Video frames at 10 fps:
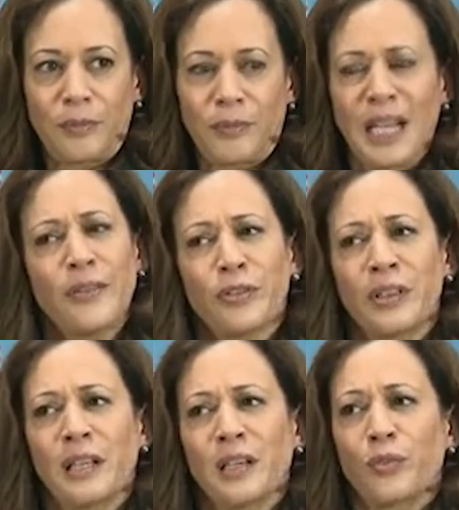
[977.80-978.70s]
Never
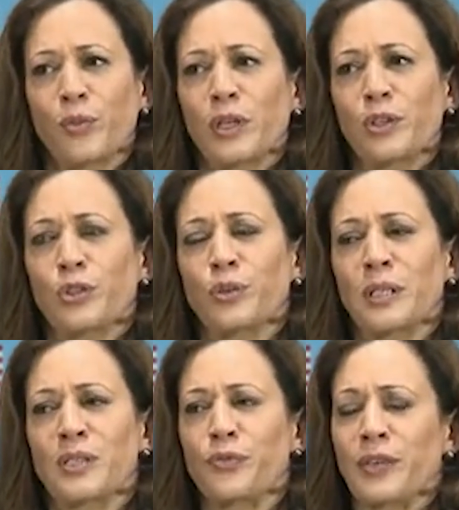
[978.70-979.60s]
think of what you're doing
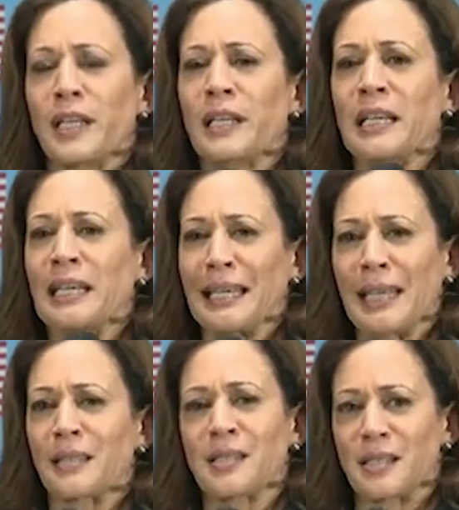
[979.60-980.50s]
as fighting
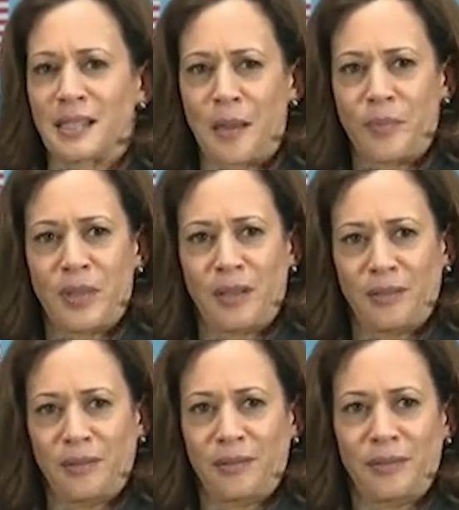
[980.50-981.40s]
against something.
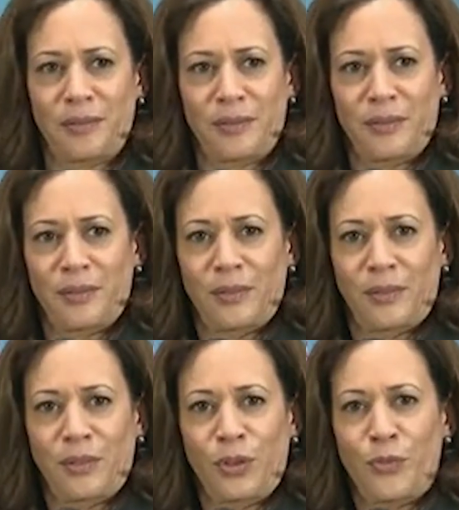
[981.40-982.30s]

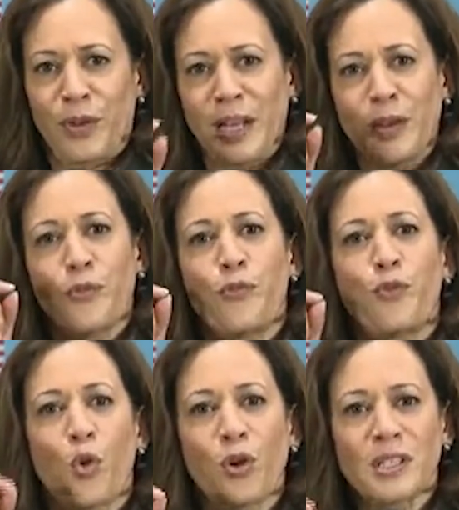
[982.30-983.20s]
You're fighting
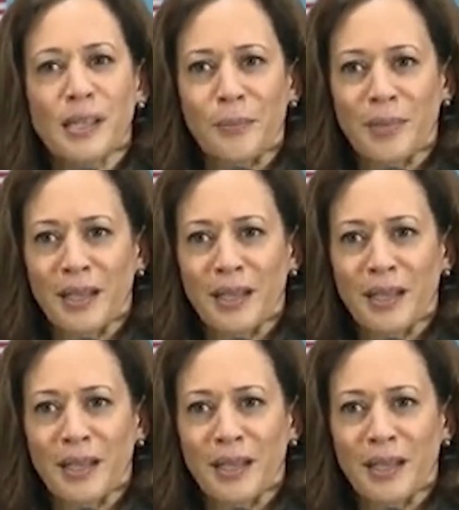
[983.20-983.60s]
for something.